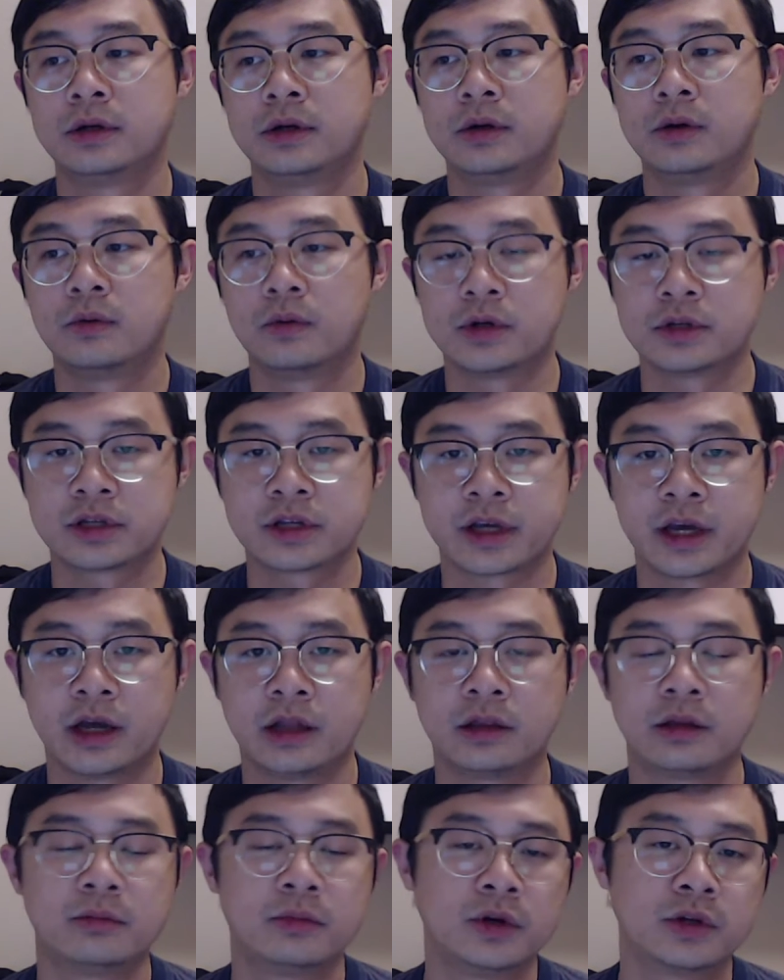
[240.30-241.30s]
Once again,
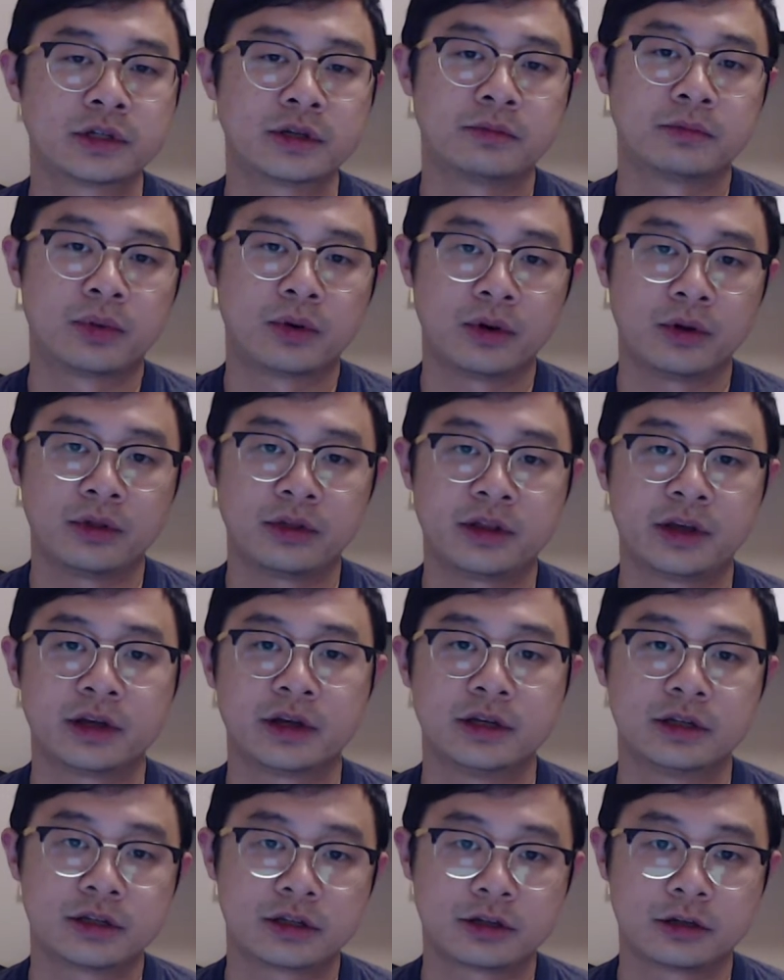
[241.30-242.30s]
the most important thing
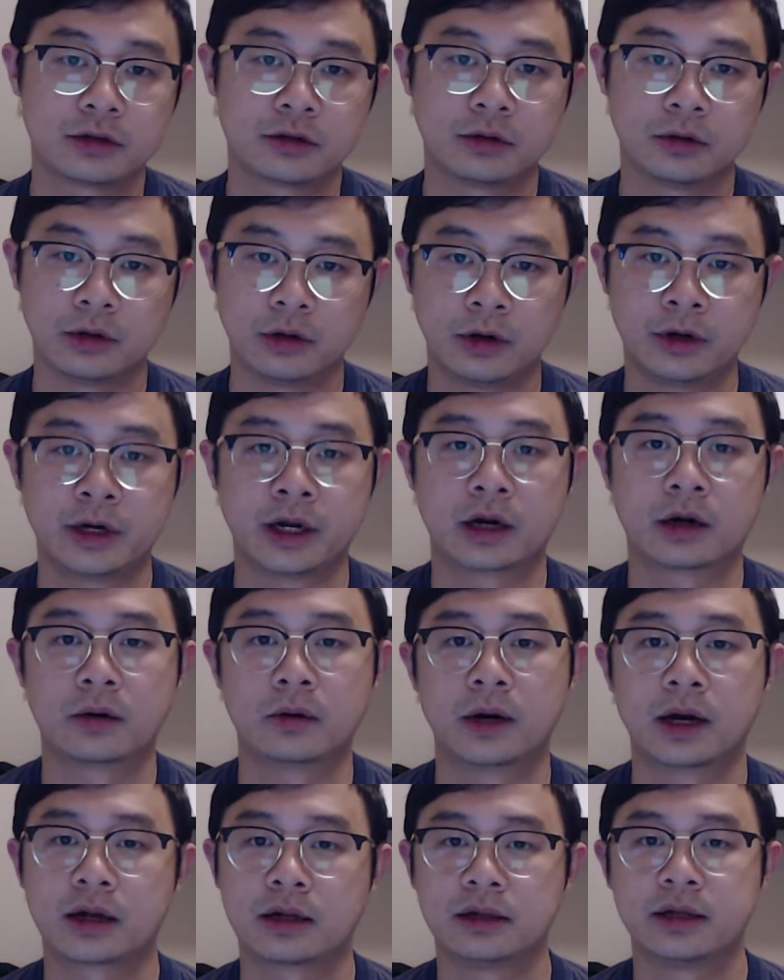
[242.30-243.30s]
is to learn it
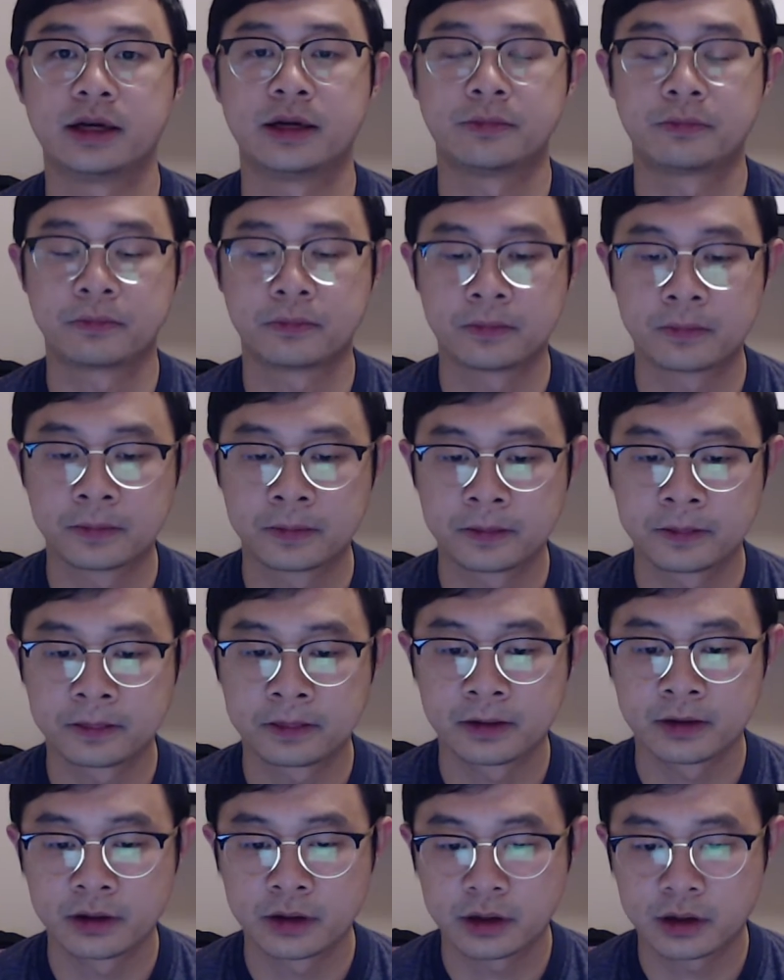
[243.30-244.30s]
correctly.
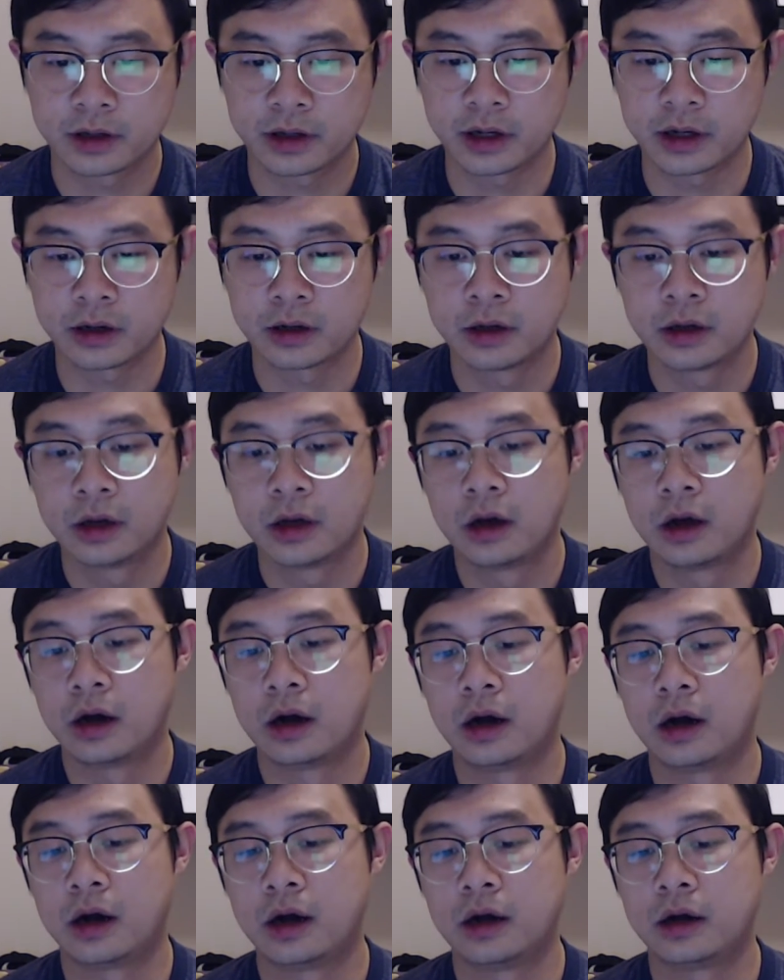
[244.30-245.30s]
Okay.
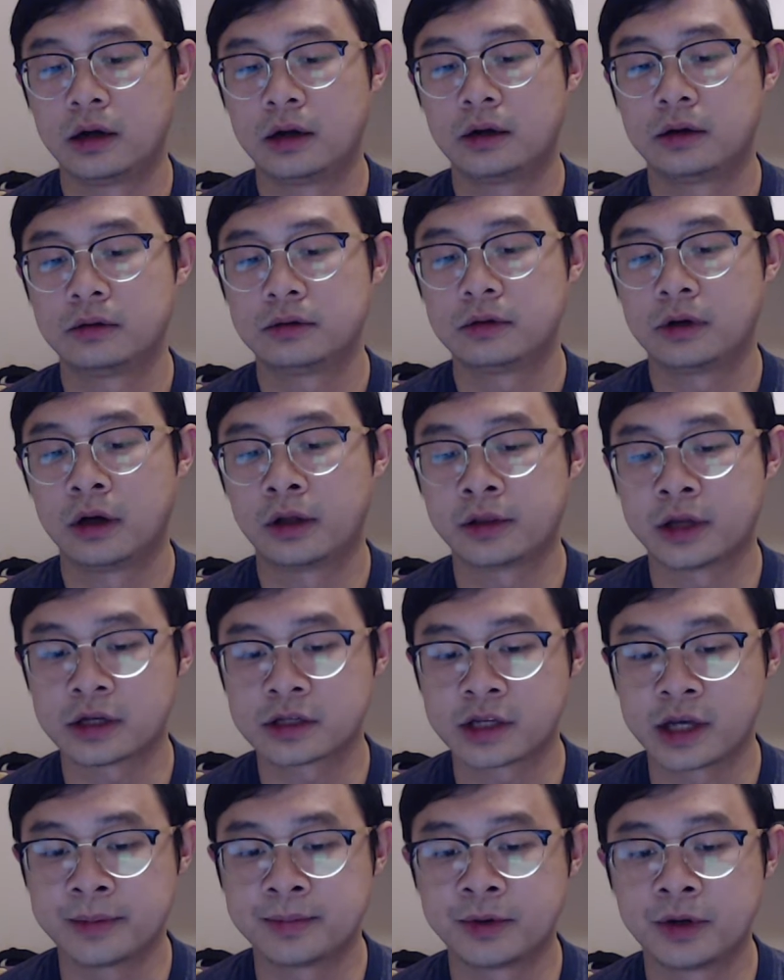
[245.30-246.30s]
On that
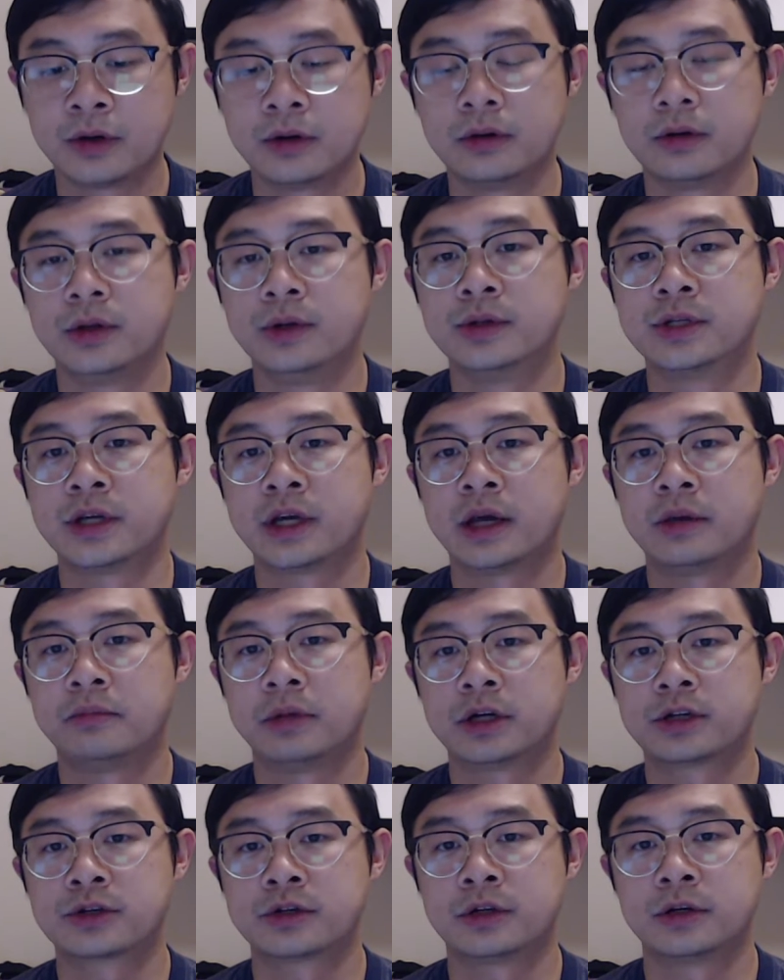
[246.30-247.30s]
same note, using a
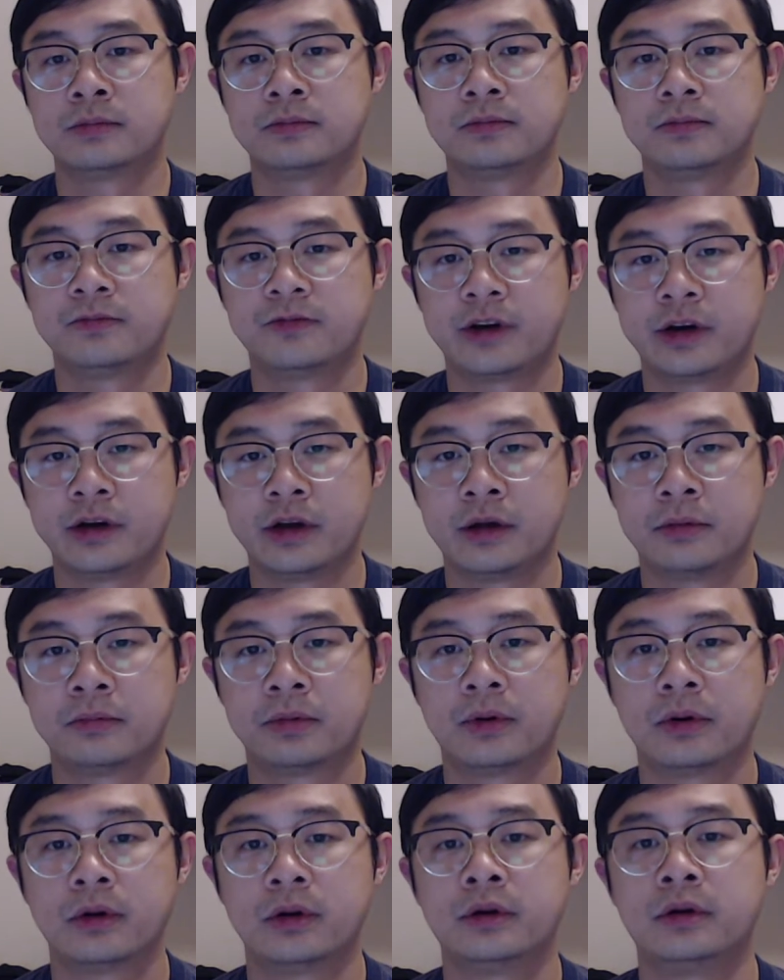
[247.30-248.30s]
metronome, very
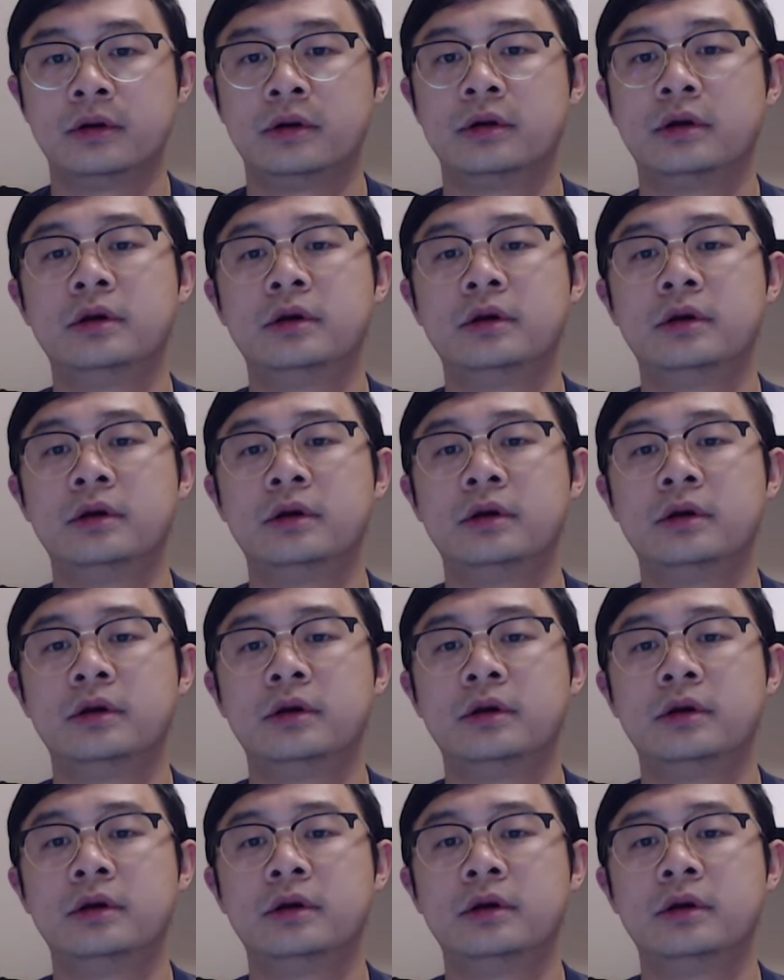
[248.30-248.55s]
important.